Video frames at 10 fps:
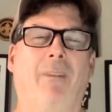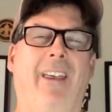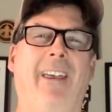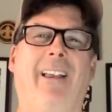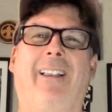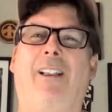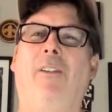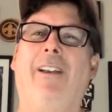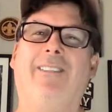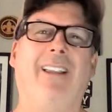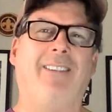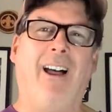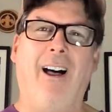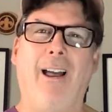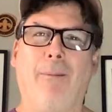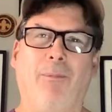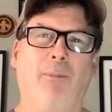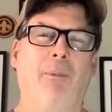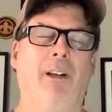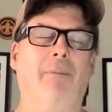it clicked at times,
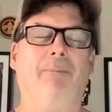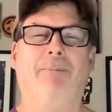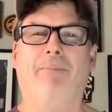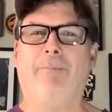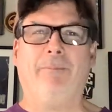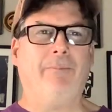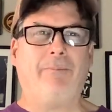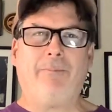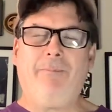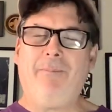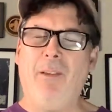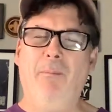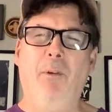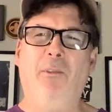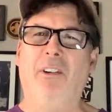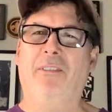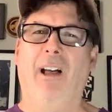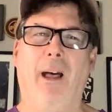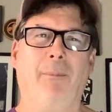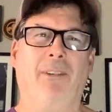but most of the
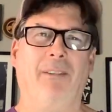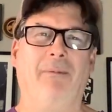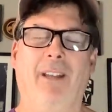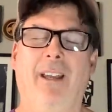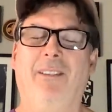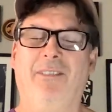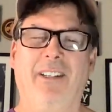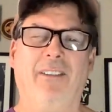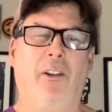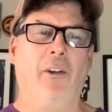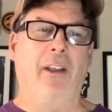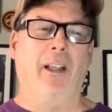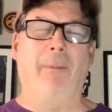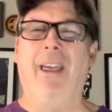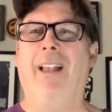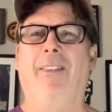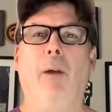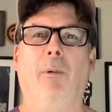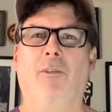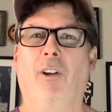times it didn't click. I mean, heck, they
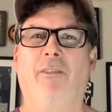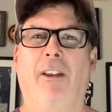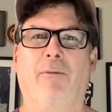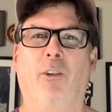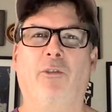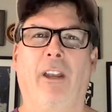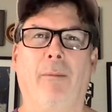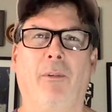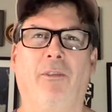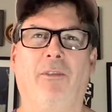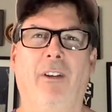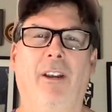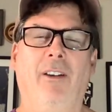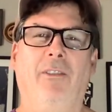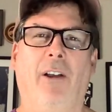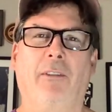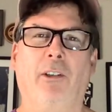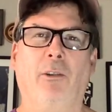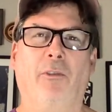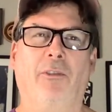almost lost that first game to South
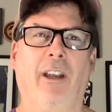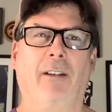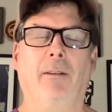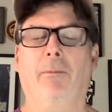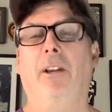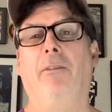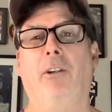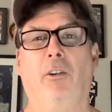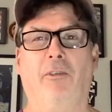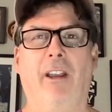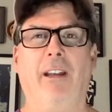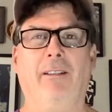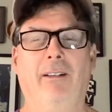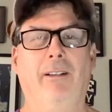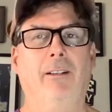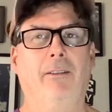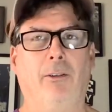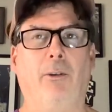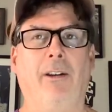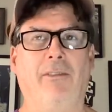Dakota State. South Dakota State,
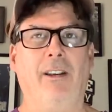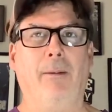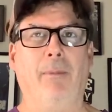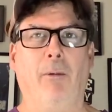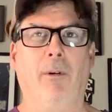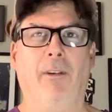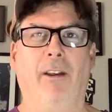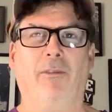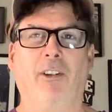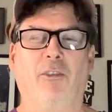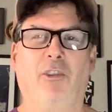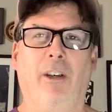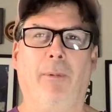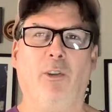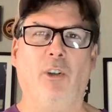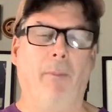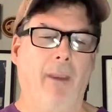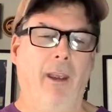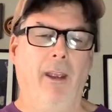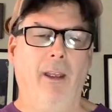great team. They won the FCS championship.
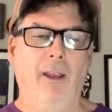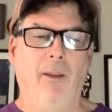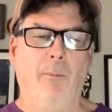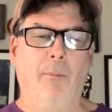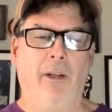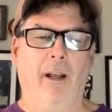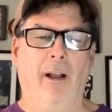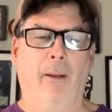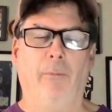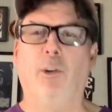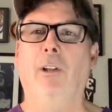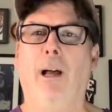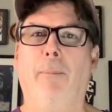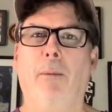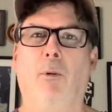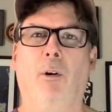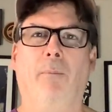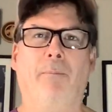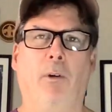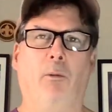But I'm sure a lot of
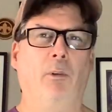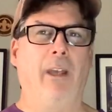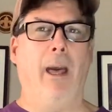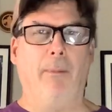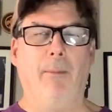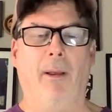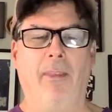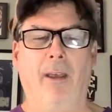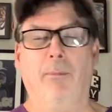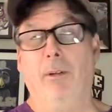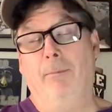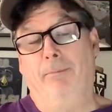people aren't really happy about that, but